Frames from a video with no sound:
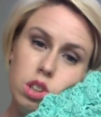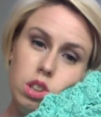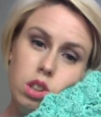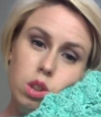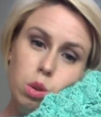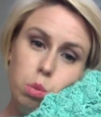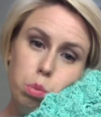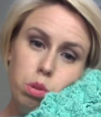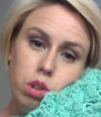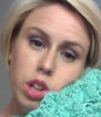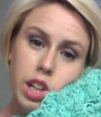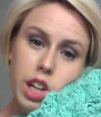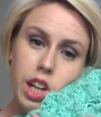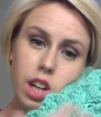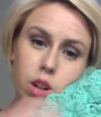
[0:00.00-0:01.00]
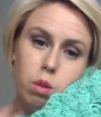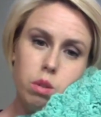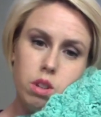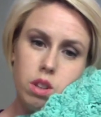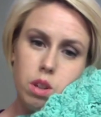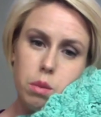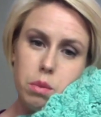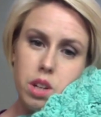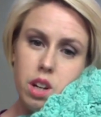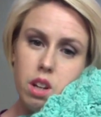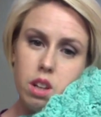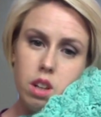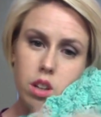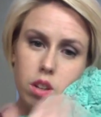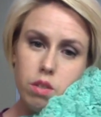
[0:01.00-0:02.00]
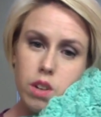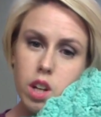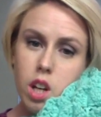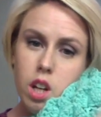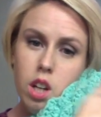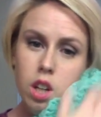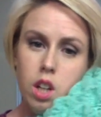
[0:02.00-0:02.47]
It's so pretty. Oh, it's upside down. That looks funny.